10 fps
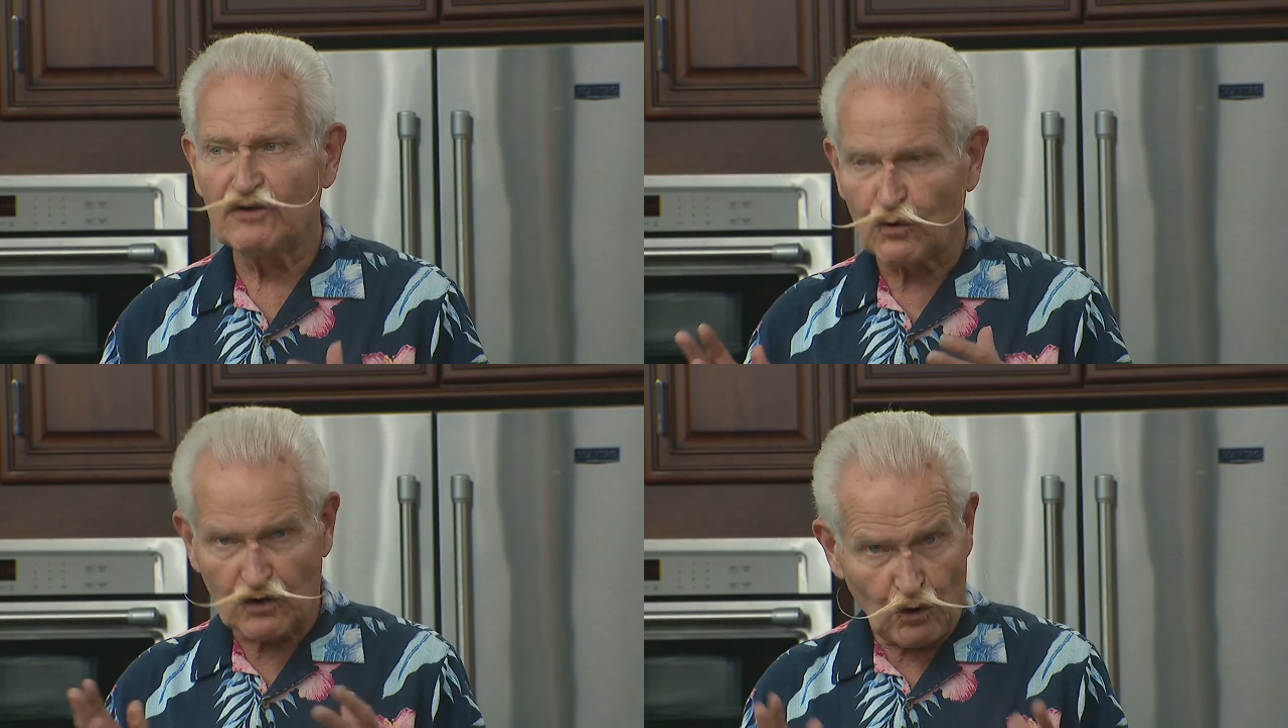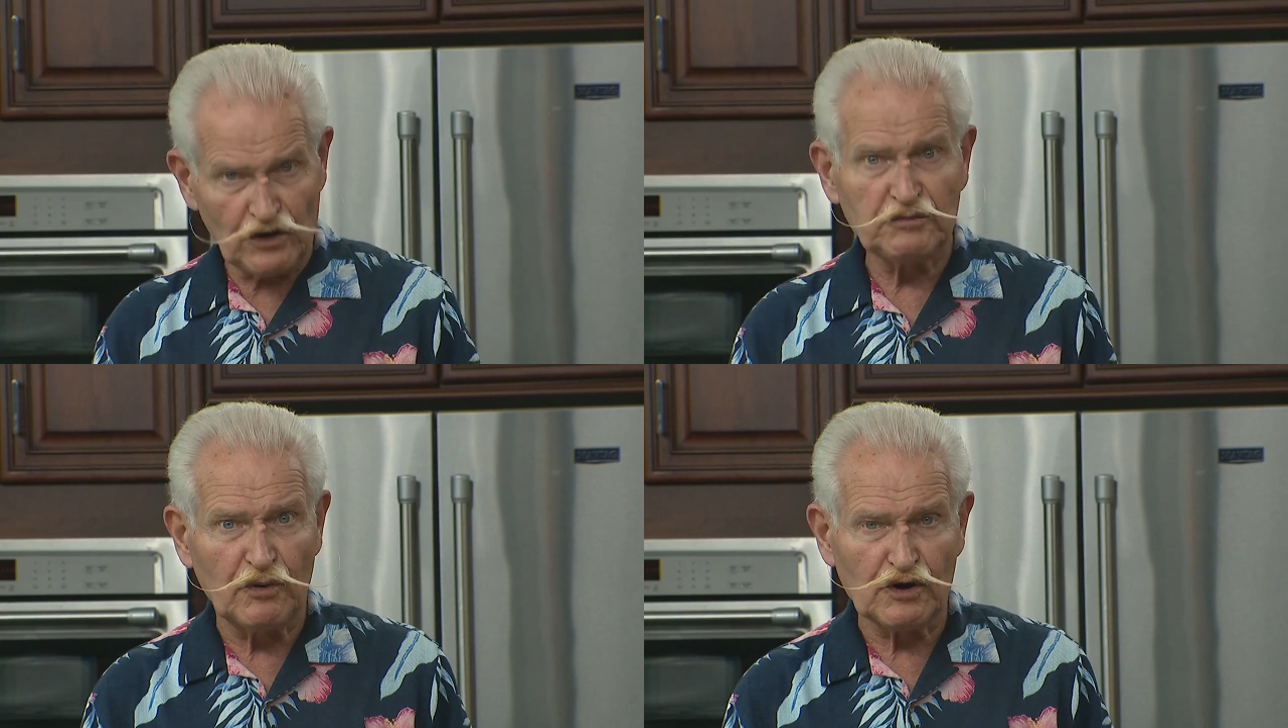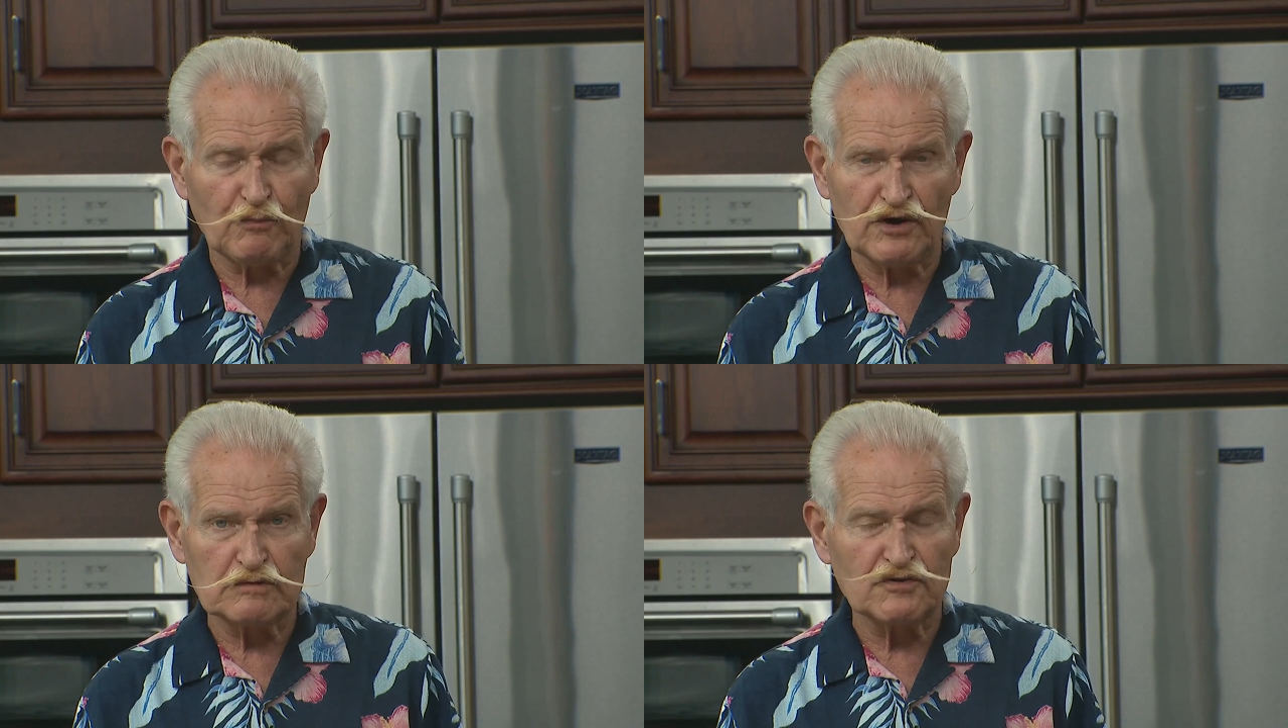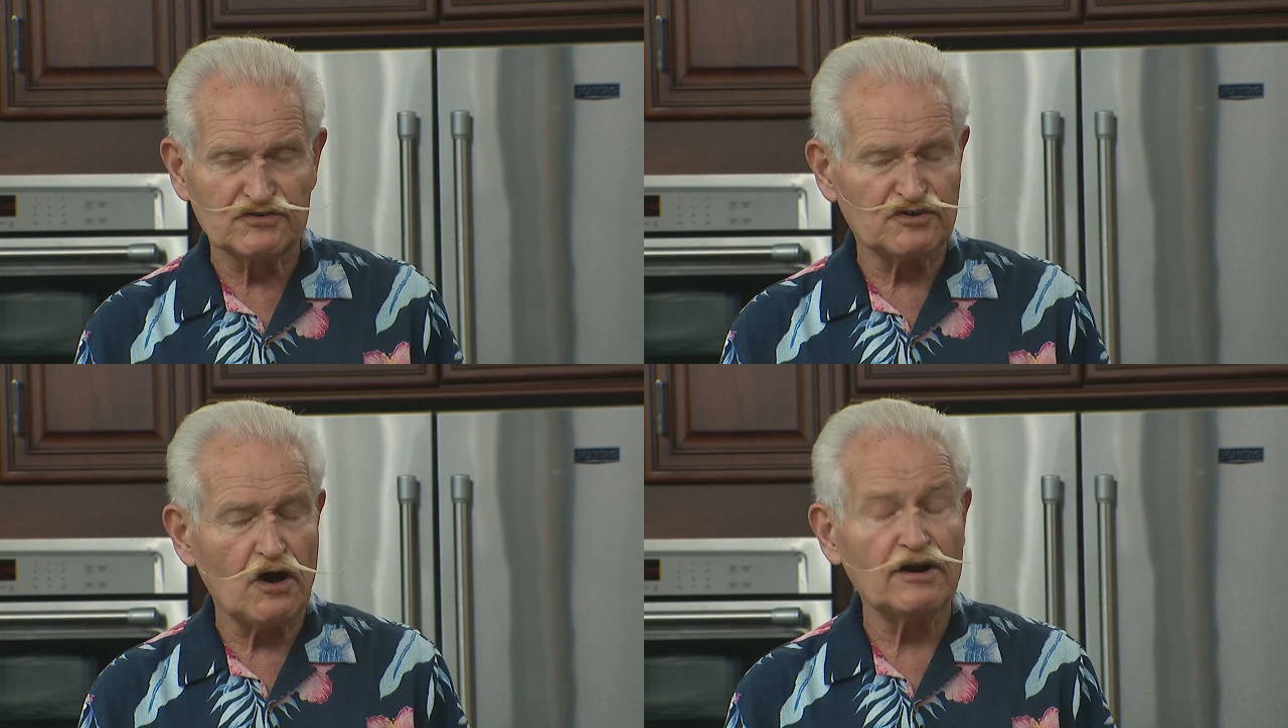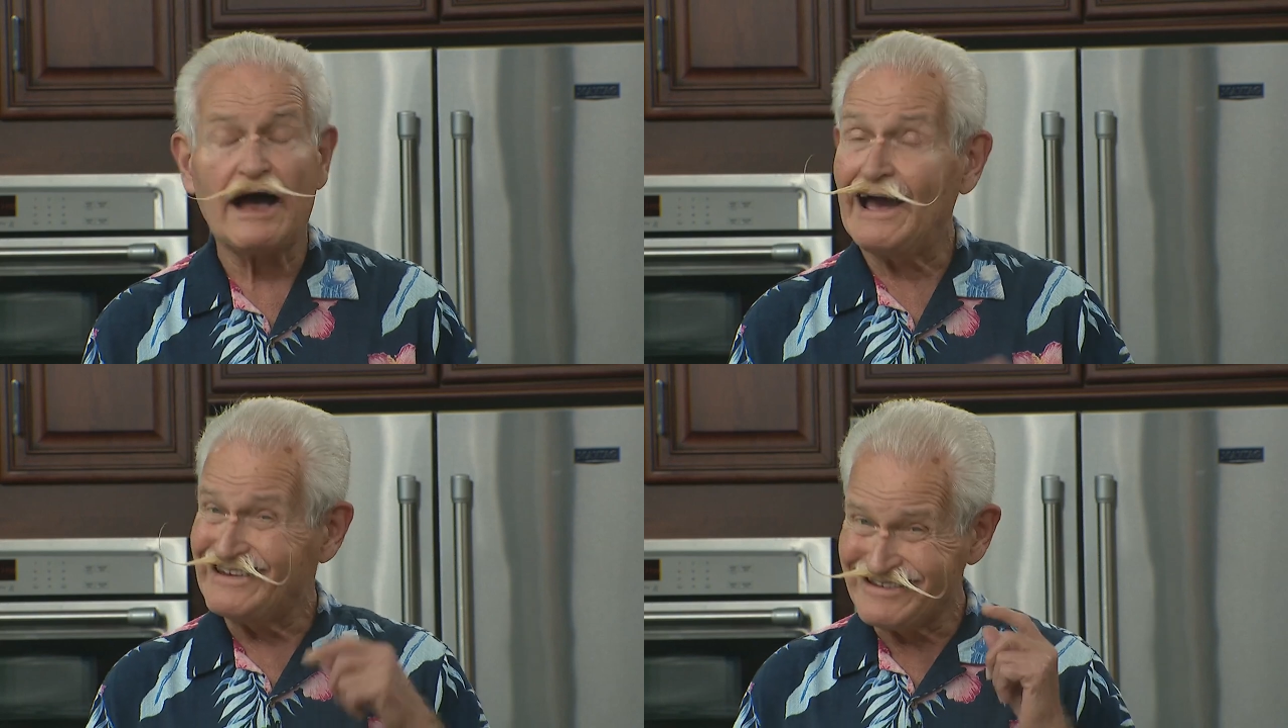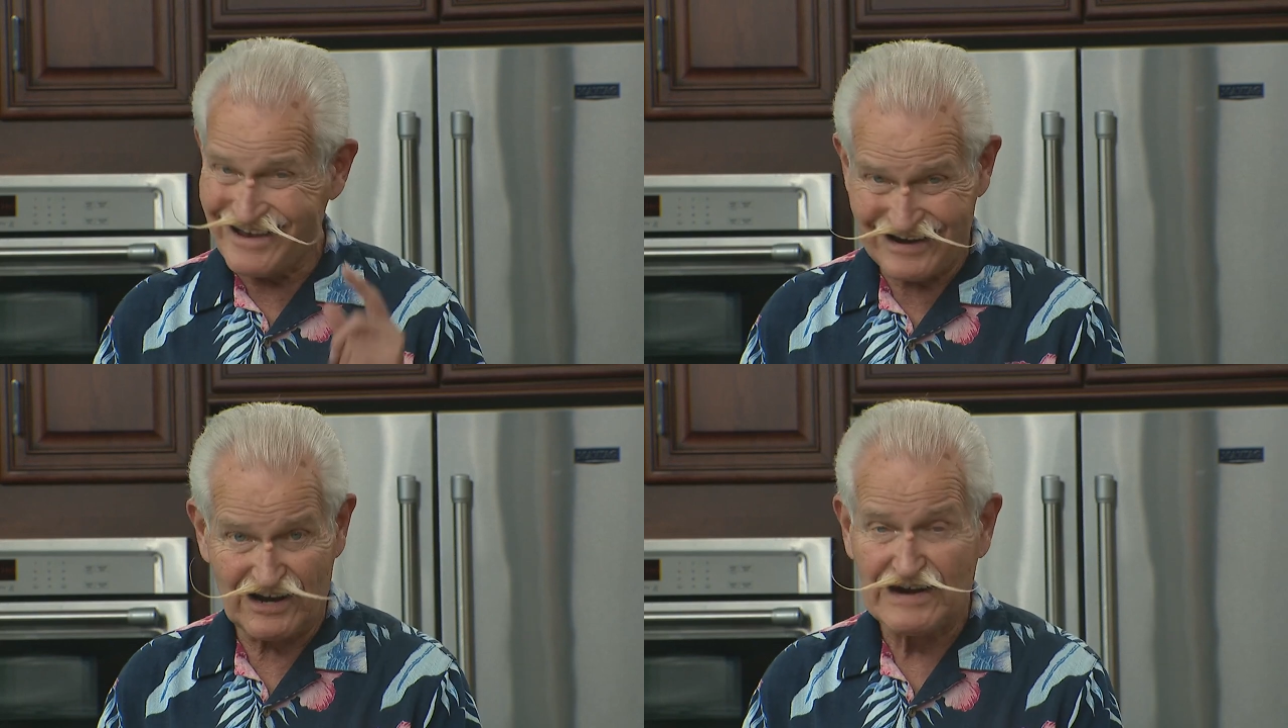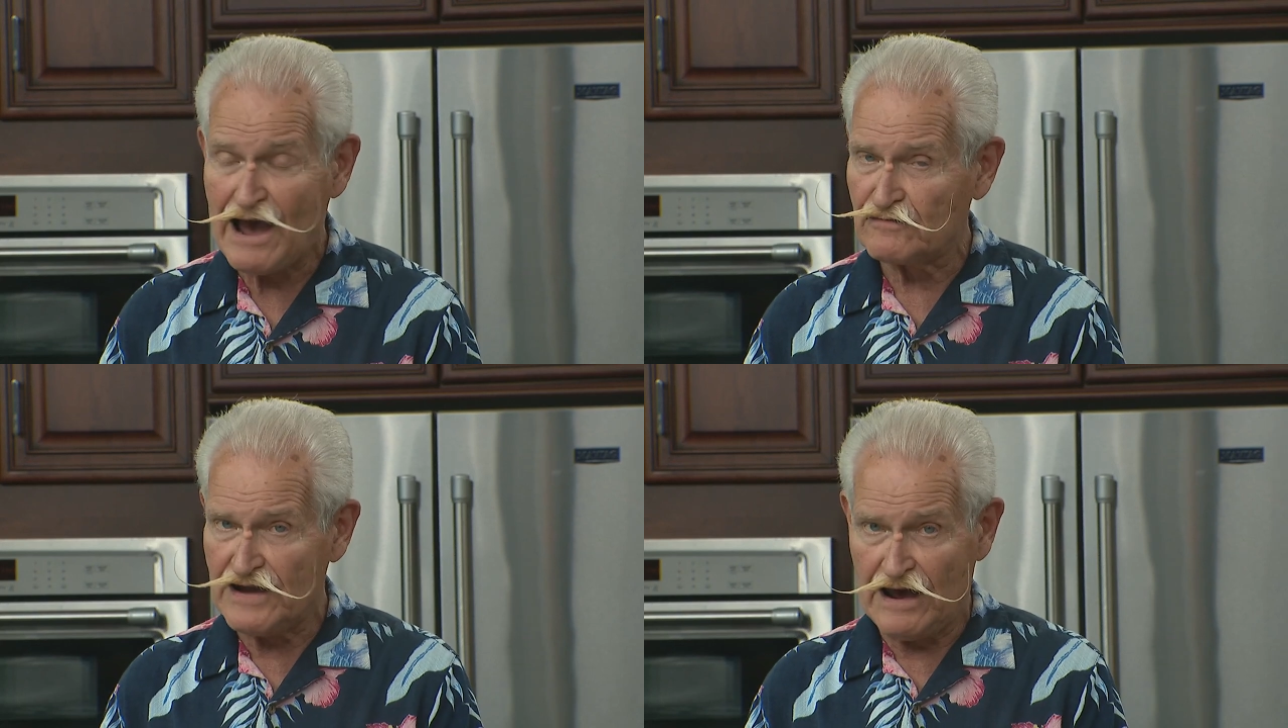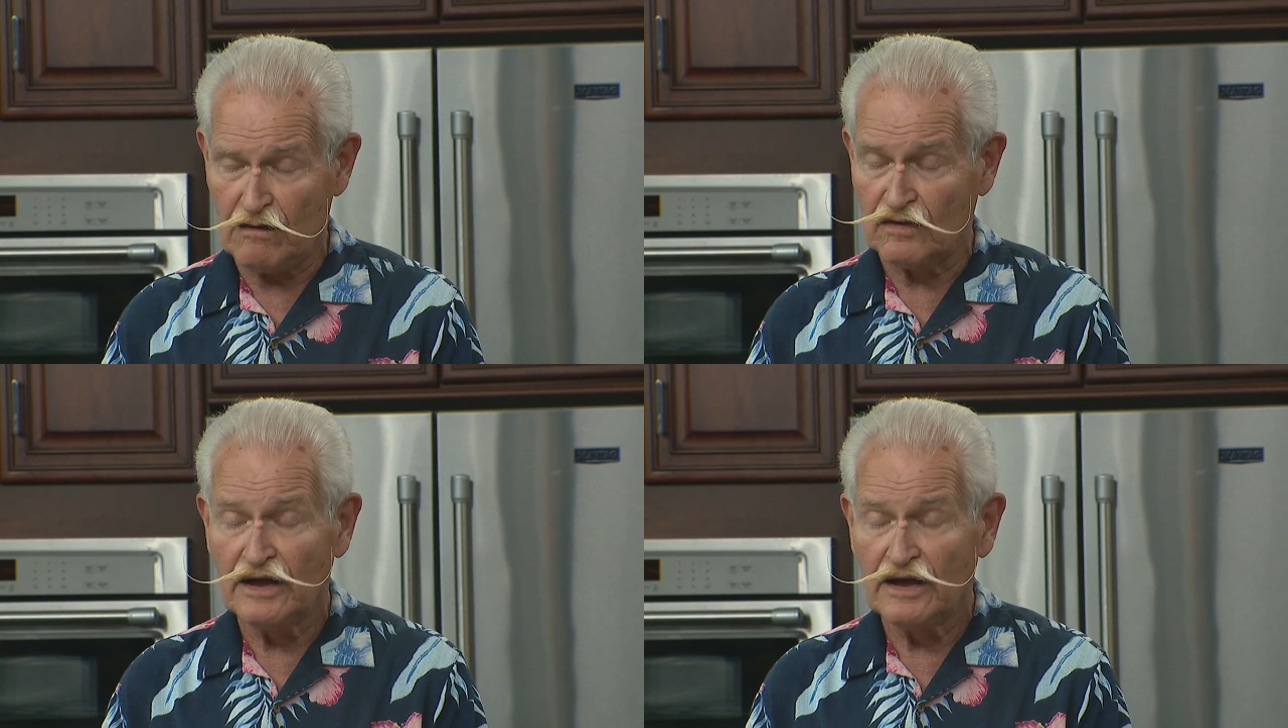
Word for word: you were going to put a pre-emergent on, I'd get it down now.